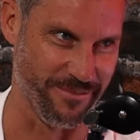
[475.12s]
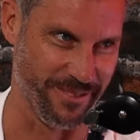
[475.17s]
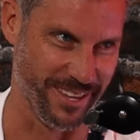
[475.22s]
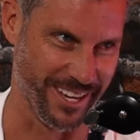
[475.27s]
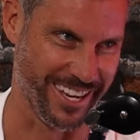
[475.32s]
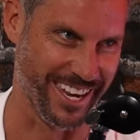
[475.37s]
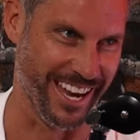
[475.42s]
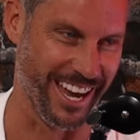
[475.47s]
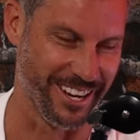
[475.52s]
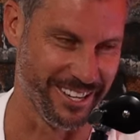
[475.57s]
the
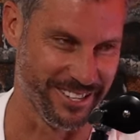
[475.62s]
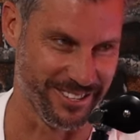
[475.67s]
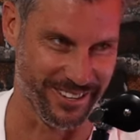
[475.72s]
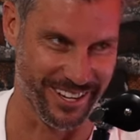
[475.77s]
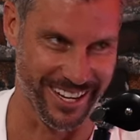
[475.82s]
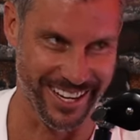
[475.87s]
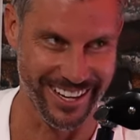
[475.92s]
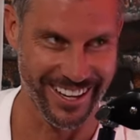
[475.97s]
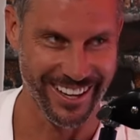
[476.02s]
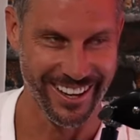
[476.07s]

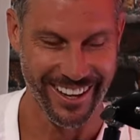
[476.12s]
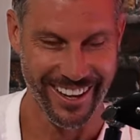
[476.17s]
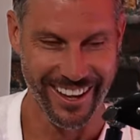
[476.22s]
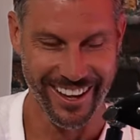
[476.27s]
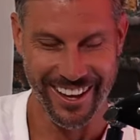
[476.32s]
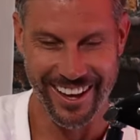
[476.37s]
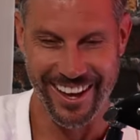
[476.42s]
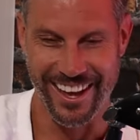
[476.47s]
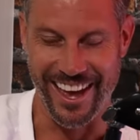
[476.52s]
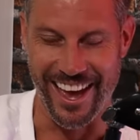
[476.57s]
country.
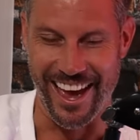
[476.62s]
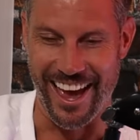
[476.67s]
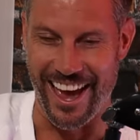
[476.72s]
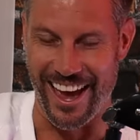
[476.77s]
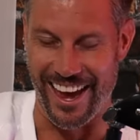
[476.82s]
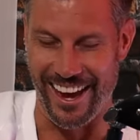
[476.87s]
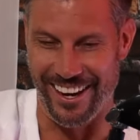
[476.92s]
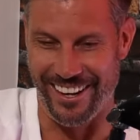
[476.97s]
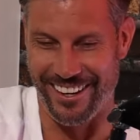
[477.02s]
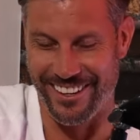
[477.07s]

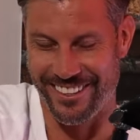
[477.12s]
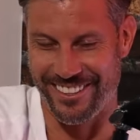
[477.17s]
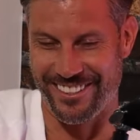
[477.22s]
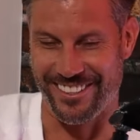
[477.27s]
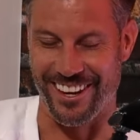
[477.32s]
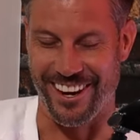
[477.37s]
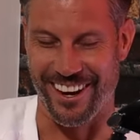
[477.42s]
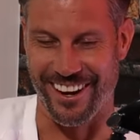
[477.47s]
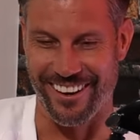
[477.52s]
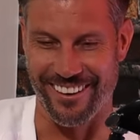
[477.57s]
And
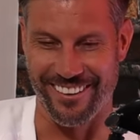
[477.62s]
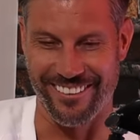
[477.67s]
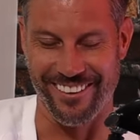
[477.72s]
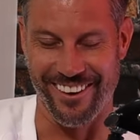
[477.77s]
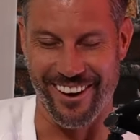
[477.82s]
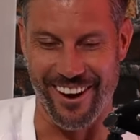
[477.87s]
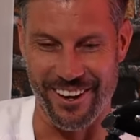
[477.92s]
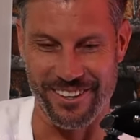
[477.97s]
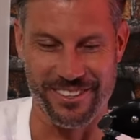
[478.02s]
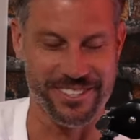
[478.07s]
so
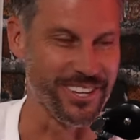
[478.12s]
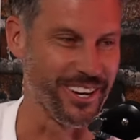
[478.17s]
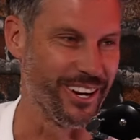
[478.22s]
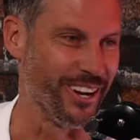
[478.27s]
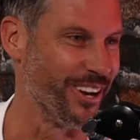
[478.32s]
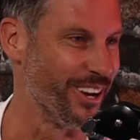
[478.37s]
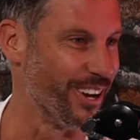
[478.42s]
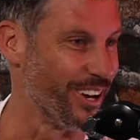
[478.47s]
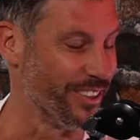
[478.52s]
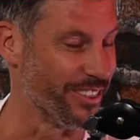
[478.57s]
I'd sort
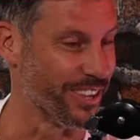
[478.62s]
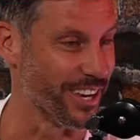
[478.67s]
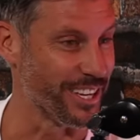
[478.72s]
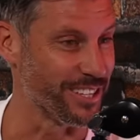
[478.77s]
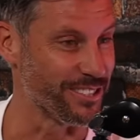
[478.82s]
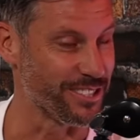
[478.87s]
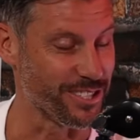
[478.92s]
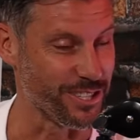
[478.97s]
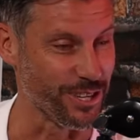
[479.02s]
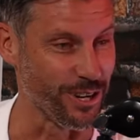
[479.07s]
of heard
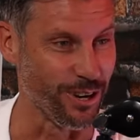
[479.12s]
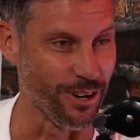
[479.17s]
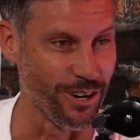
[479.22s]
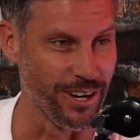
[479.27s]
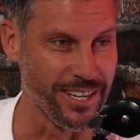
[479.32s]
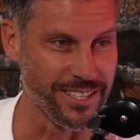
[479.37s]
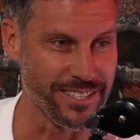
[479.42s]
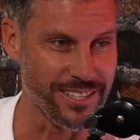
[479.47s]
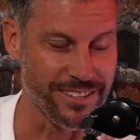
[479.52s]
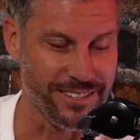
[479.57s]
these
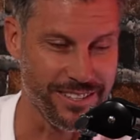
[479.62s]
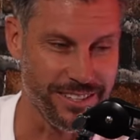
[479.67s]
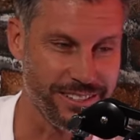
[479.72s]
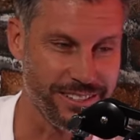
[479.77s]
stories, and I was like,